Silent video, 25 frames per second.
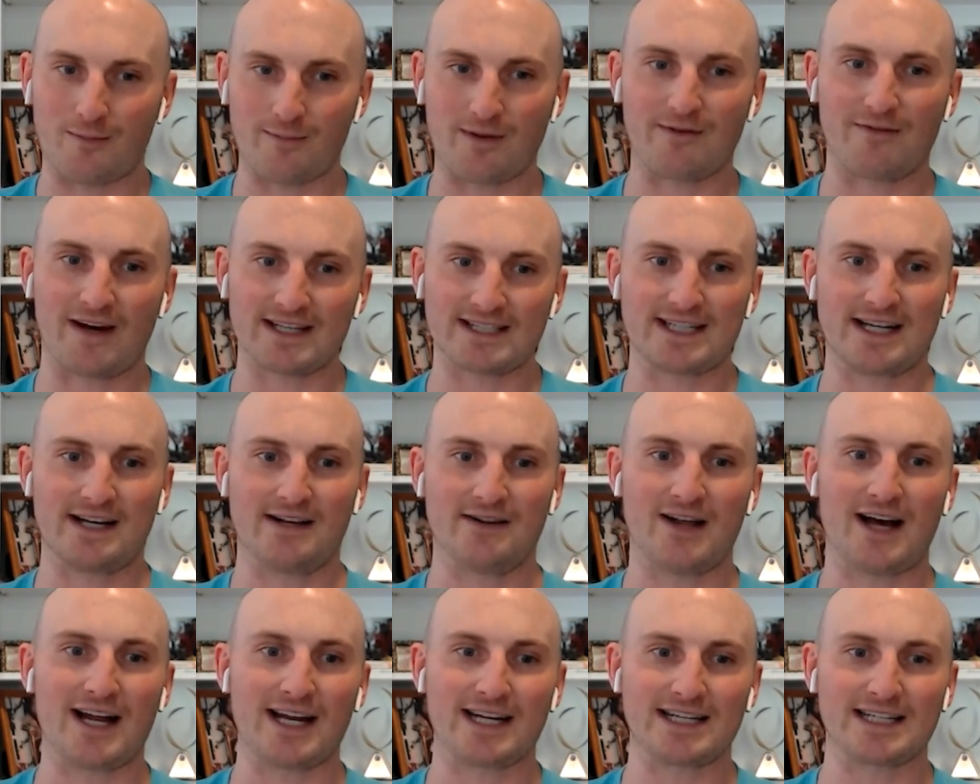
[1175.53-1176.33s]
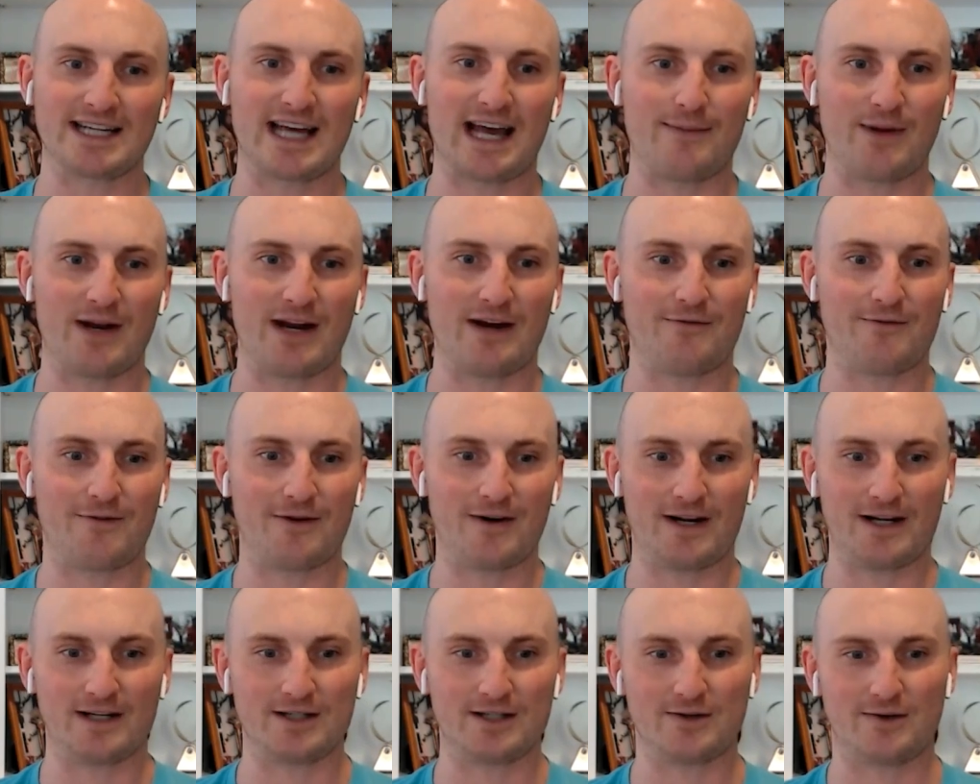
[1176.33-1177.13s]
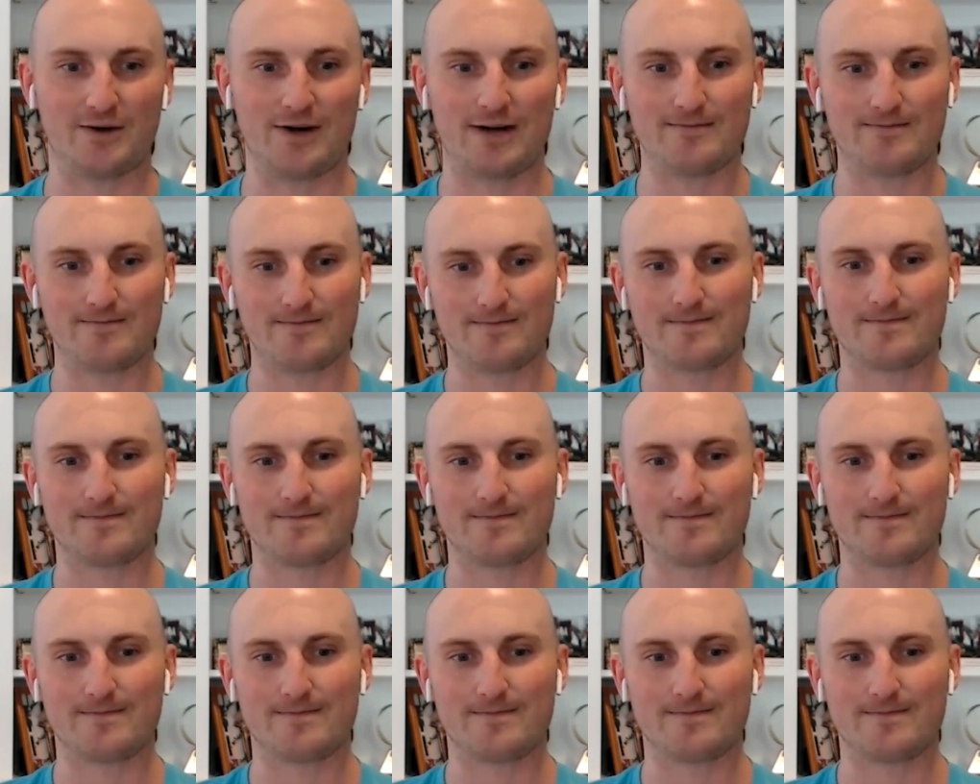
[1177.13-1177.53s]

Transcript: I'm investing a lot of time and effort into it.